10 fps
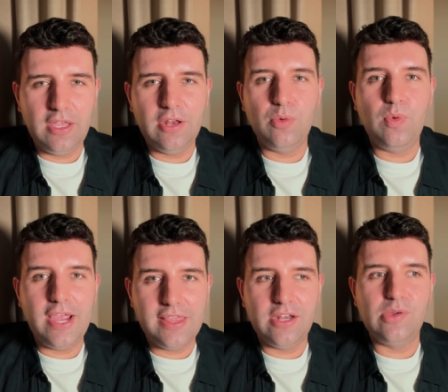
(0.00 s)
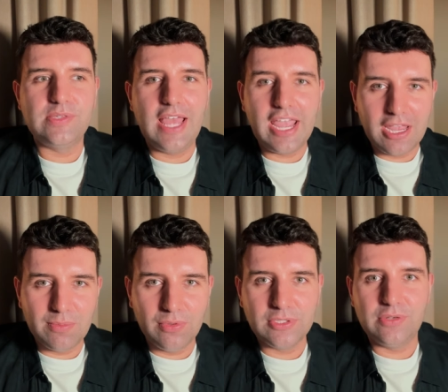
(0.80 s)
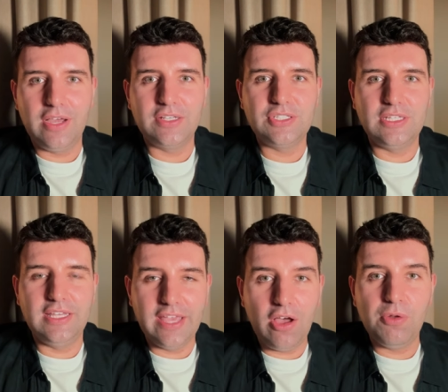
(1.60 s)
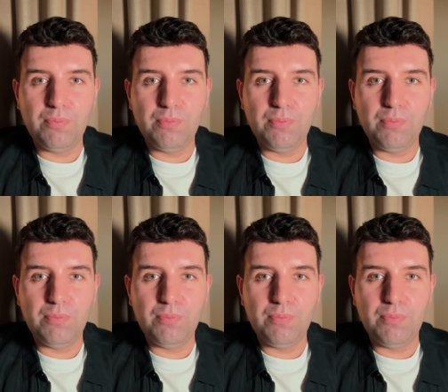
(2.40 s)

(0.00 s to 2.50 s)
in a way that I was able to actually get on